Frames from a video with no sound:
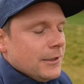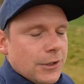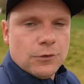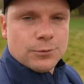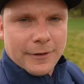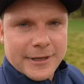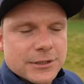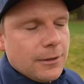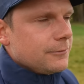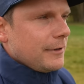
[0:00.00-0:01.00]
use one of these
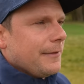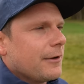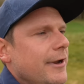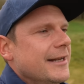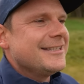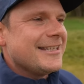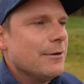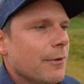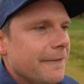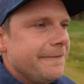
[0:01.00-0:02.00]
clubs around the green and see
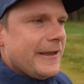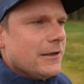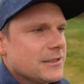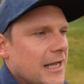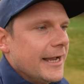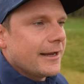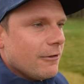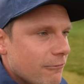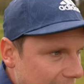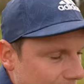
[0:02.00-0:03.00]
what the feels like
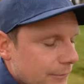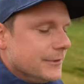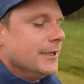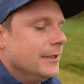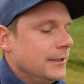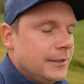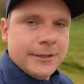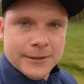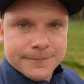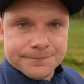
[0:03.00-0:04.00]
around
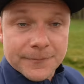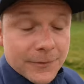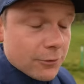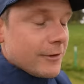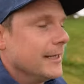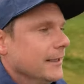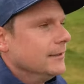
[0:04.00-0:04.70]
the green.